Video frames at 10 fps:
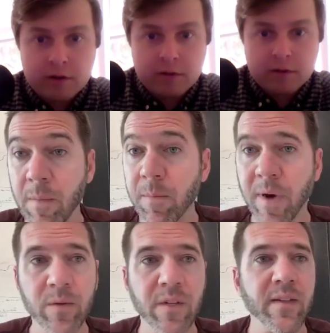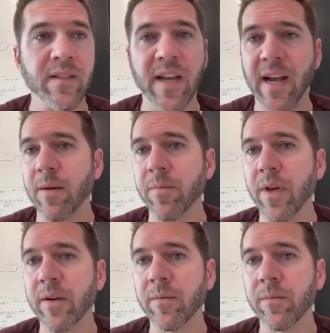Yep, I would say it's the exact same
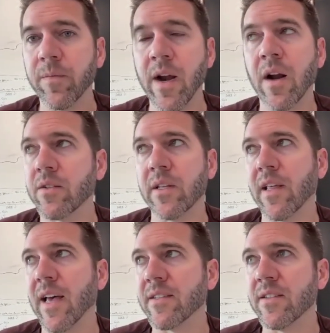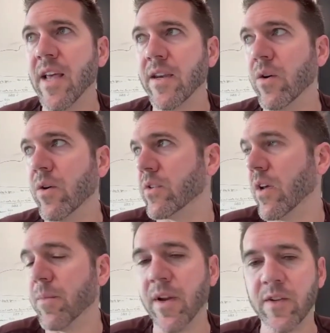thing. And honestly, the last 10 years,
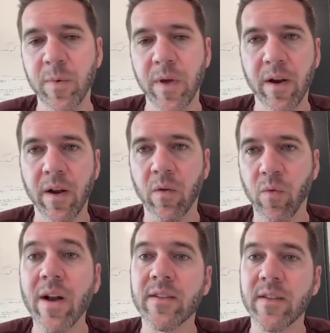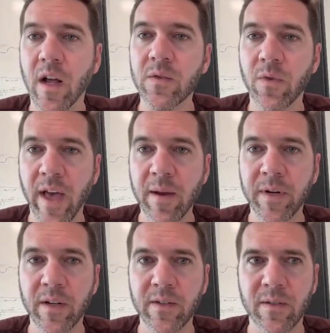I mean, has been a renaissance for that
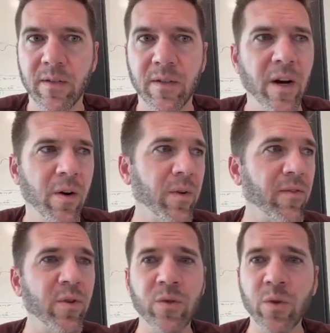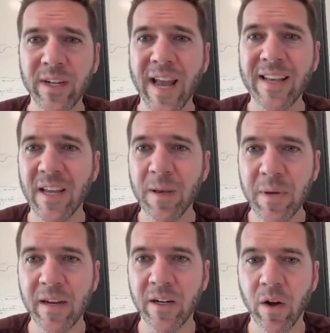because, everyone's using SAP
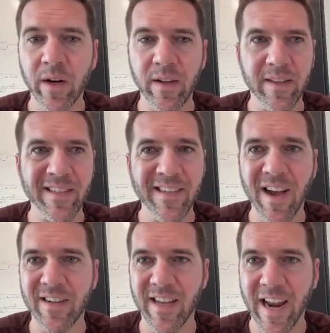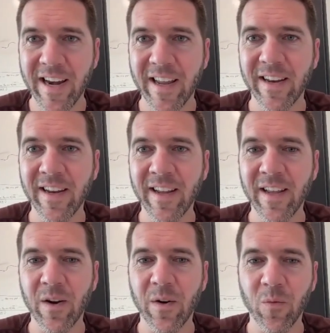and going, this sucks, I hate it.
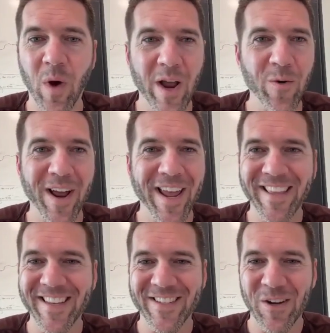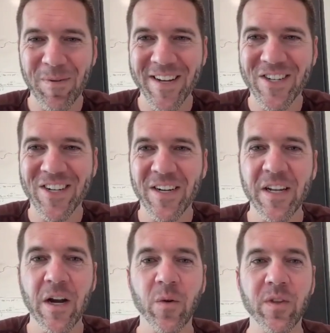Why do I hate this so much?
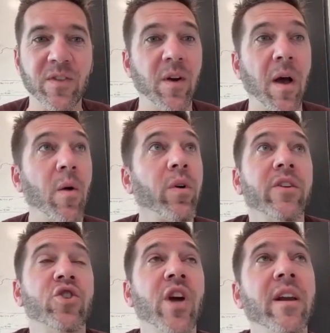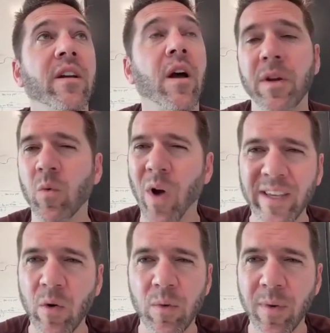I work at a giant company. Why
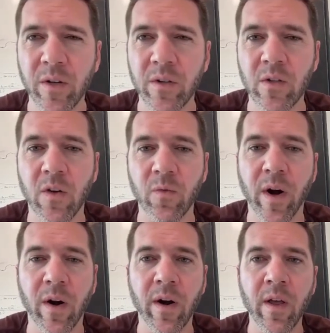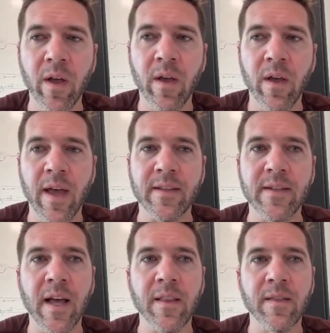can't we make good software? And it's
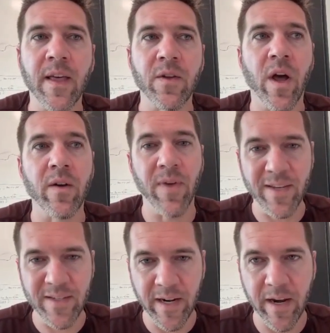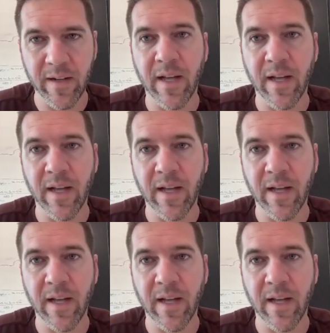not that they're not investing in it.